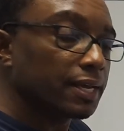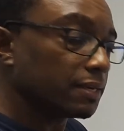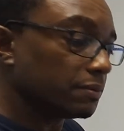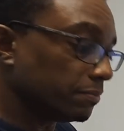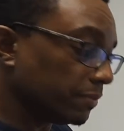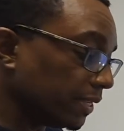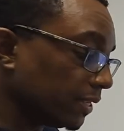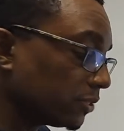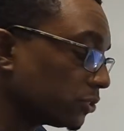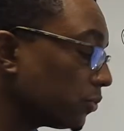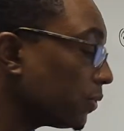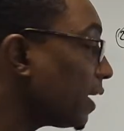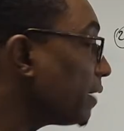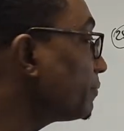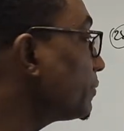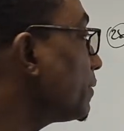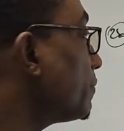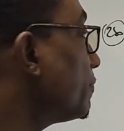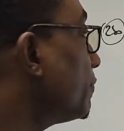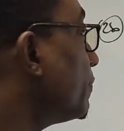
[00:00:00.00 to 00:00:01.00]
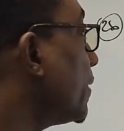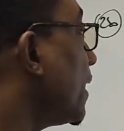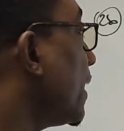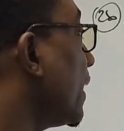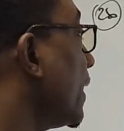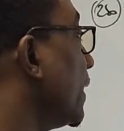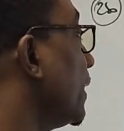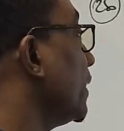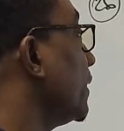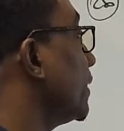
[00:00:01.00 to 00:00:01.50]
It means you have to
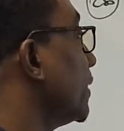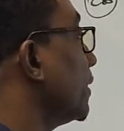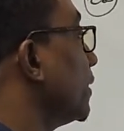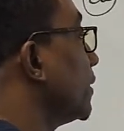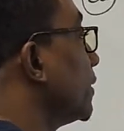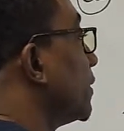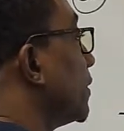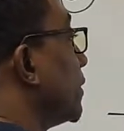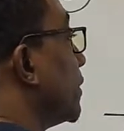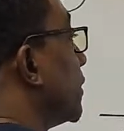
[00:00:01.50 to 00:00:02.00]
find